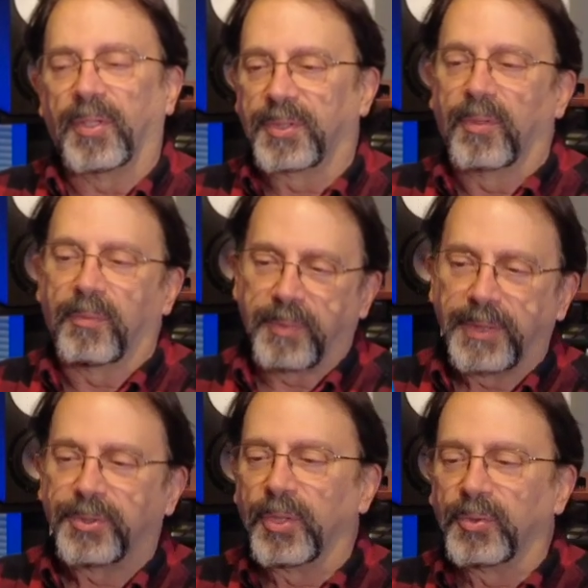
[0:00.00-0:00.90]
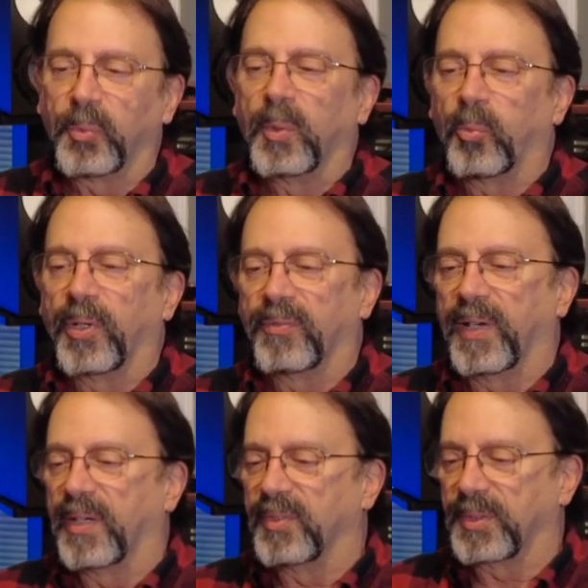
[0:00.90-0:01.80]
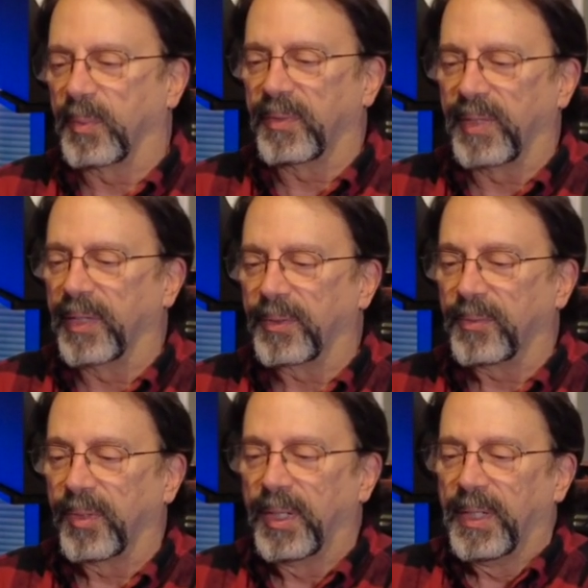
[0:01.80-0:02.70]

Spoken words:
So I chose 1.5 as my value.